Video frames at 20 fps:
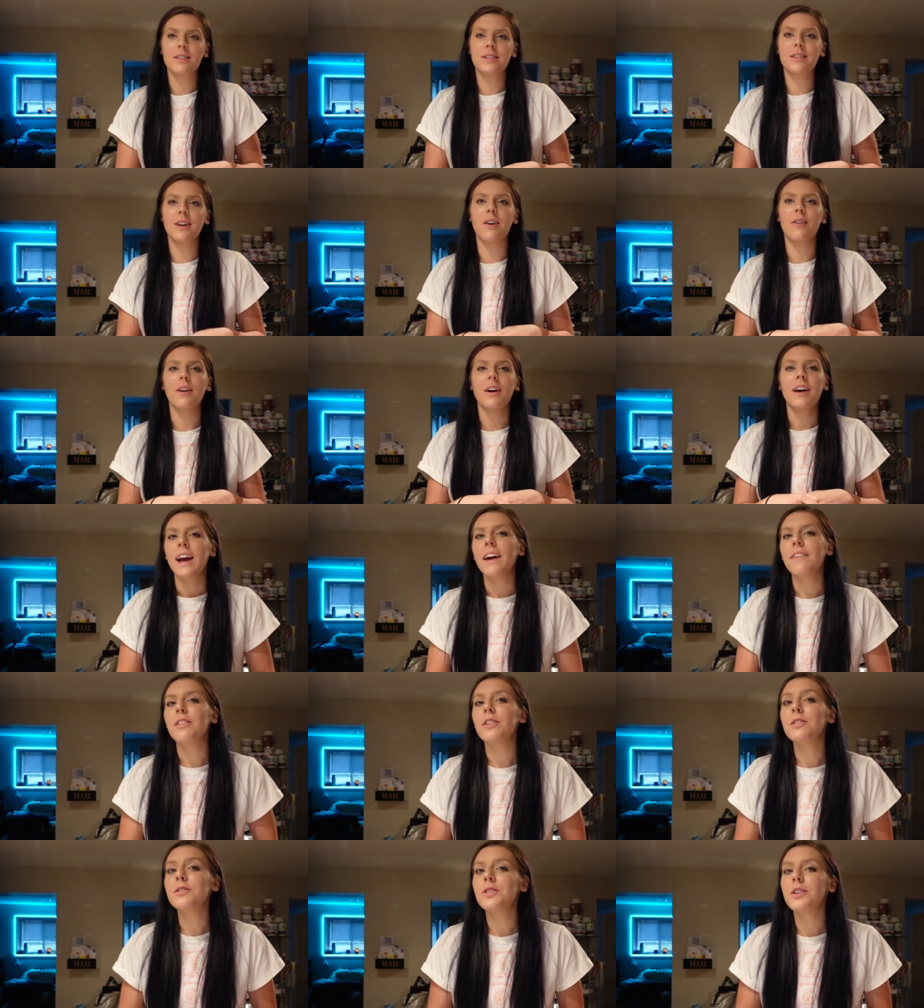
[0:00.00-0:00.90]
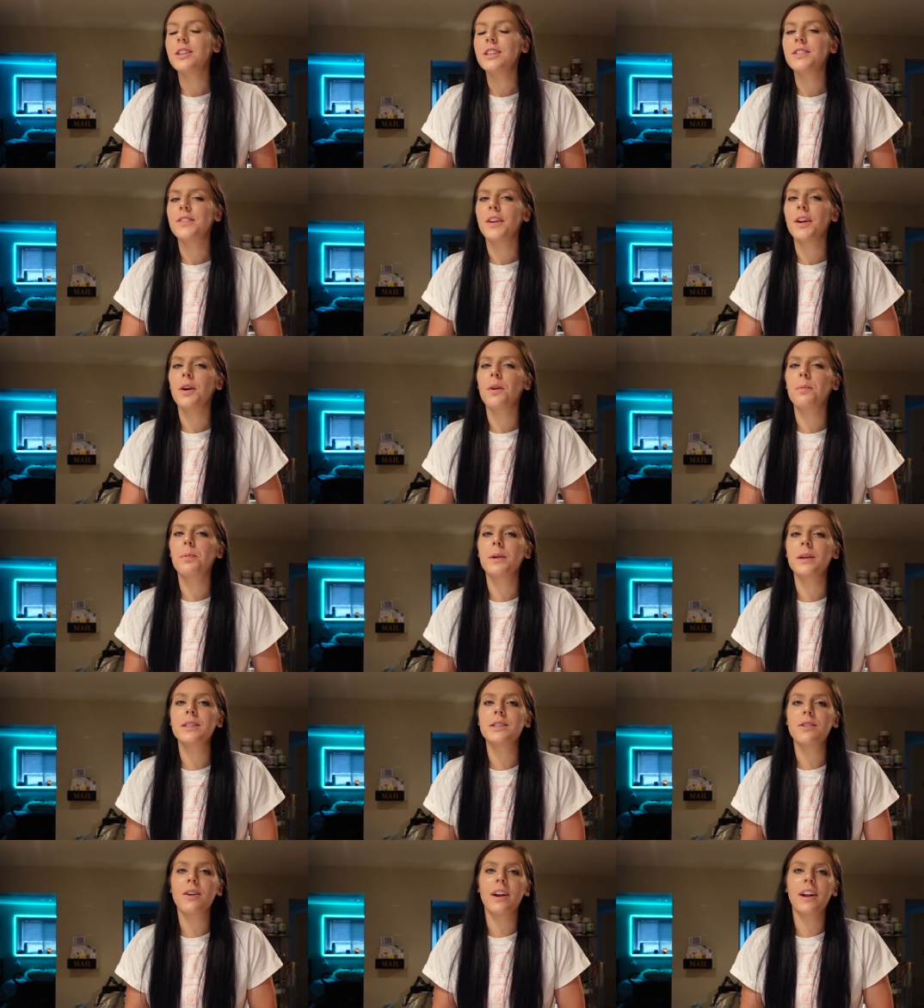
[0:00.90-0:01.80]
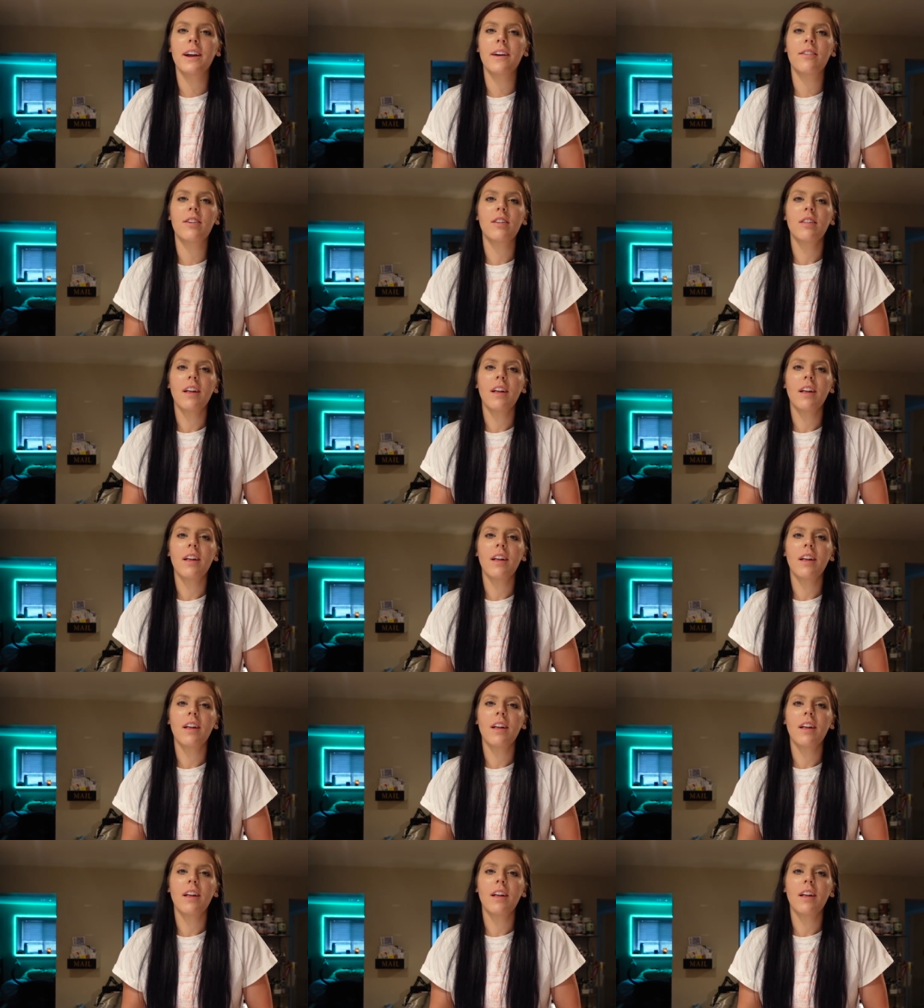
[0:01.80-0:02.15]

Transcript: So if you enjoyed this video, please go ahead and give it